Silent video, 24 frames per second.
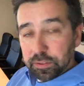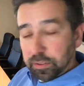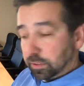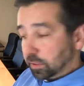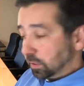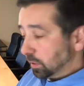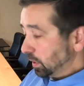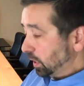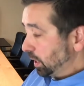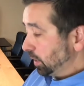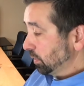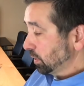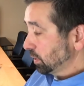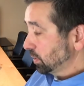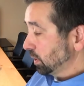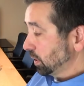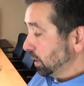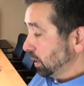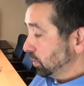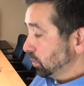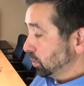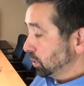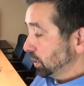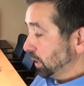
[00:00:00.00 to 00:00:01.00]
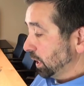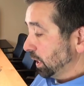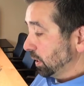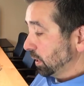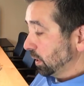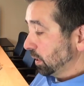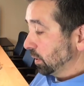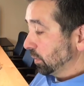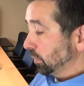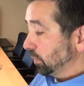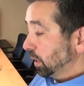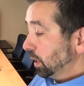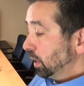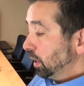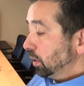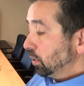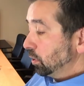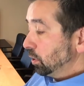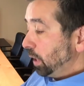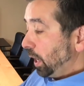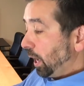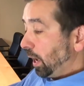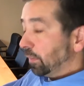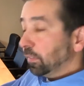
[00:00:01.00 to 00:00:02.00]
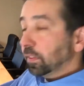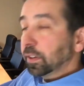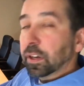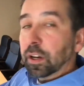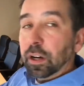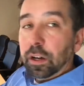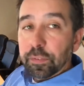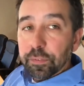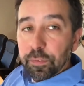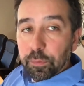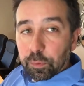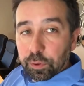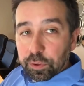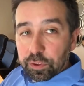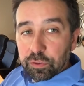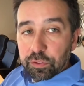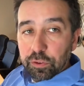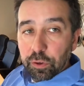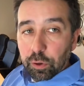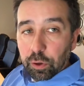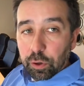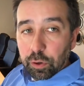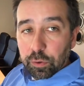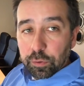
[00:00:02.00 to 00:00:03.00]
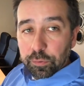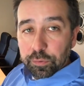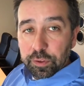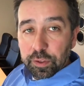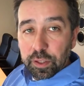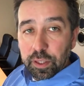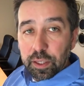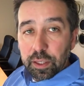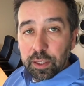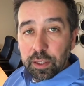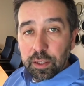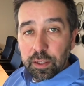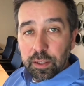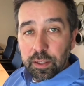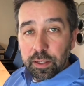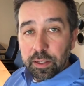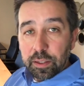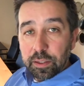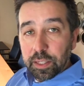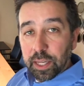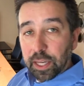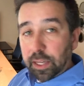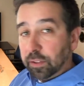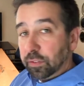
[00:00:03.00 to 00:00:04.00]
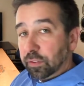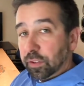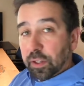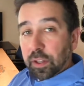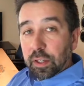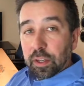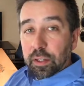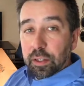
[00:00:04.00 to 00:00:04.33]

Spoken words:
This is to give us an understanding of, do you have enough reserves in case,